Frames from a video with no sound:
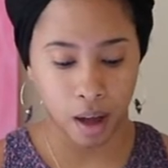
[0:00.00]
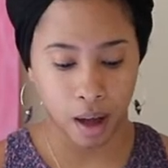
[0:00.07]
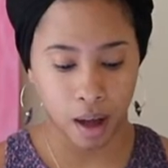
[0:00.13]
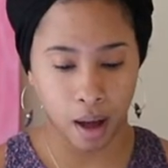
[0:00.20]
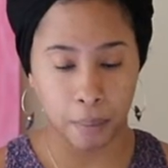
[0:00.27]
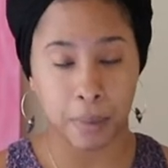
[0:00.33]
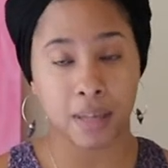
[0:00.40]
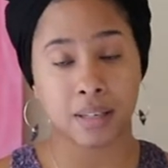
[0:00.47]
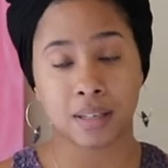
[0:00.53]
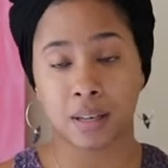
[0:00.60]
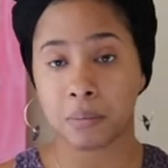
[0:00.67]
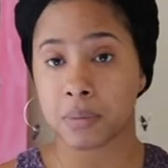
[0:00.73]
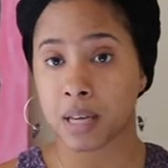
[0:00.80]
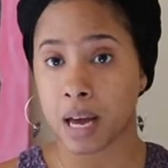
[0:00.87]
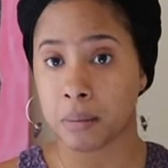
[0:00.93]
Um, and
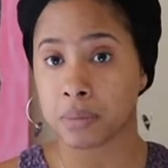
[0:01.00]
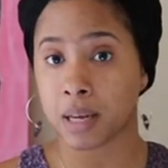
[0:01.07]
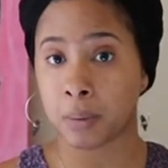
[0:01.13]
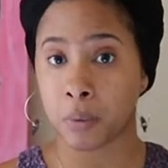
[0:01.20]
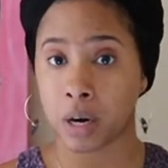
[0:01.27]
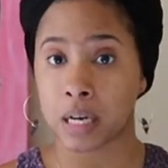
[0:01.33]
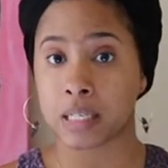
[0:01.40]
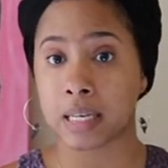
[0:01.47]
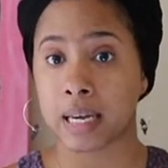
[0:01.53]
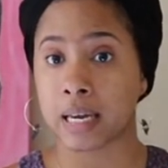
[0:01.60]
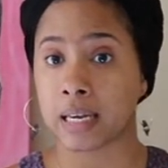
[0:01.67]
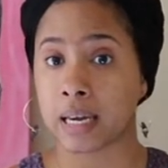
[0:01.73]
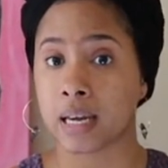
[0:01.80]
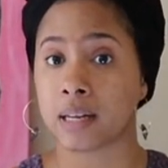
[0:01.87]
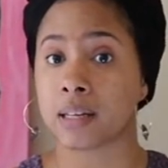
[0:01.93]
sometimes I want to
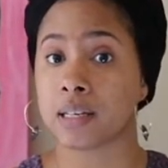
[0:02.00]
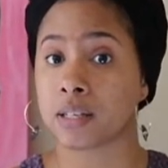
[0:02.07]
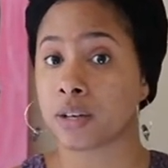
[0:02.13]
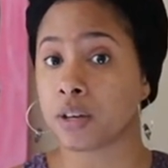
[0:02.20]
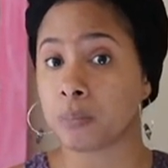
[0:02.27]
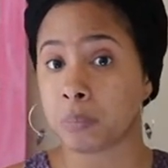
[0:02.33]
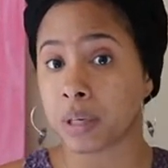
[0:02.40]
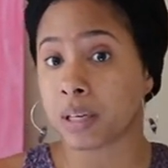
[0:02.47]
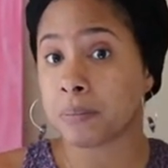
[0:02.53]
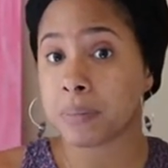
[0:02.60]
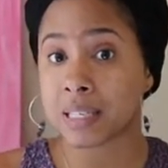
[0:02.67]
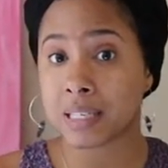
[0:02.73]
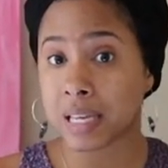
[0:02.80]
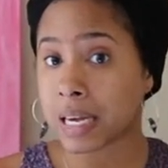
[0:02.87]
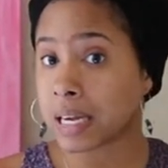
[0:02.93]
say again, this could be
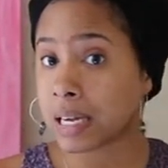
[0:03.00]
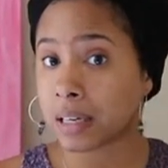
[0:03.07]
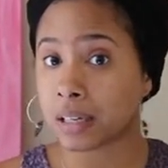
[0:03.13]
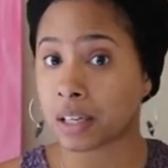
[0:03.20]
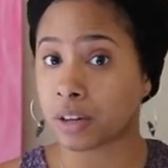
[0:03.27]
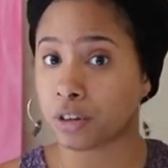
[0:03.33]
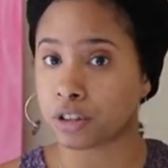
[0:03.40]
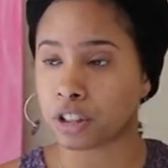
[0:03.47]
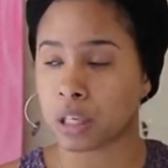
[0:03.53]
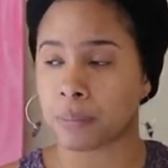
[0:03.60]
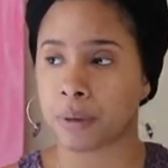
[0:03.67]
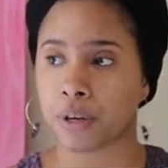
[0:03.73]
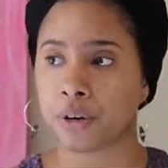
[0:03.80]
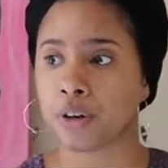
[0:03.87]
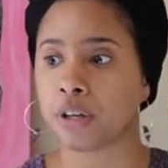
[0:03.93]
mistaken
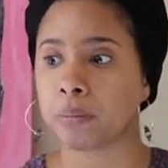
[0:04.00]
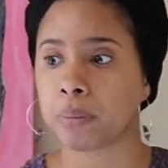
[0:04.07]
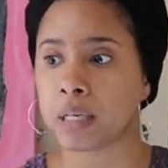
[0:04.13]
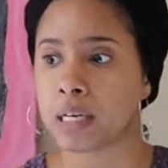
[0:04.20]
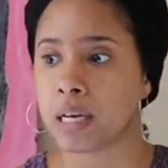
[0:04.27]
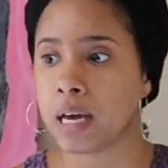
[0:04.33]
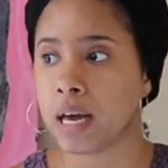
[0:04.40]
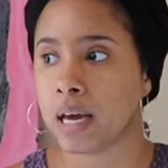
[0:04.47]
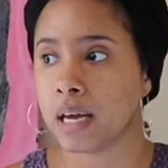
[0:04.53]
leadership. It could be,